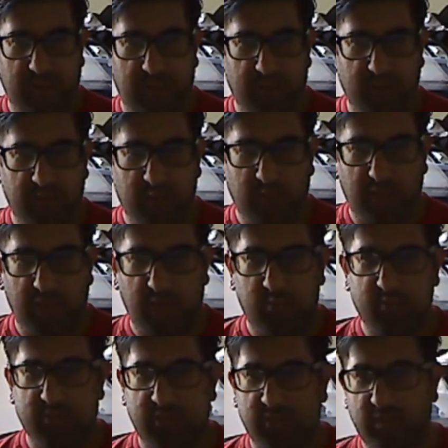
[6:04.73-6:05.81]
have eBay,
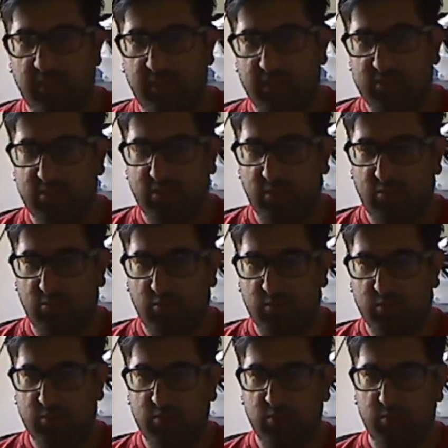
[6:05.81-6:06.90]
Amazon? I guess you could throw
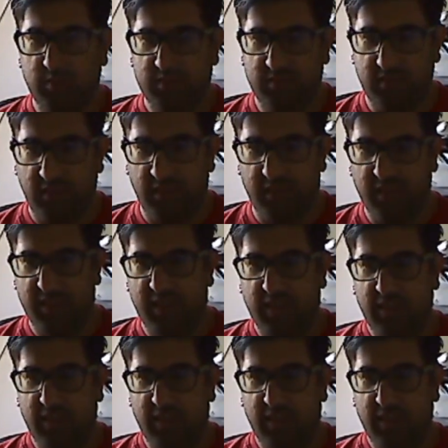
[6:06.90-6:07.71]
YouTube into that,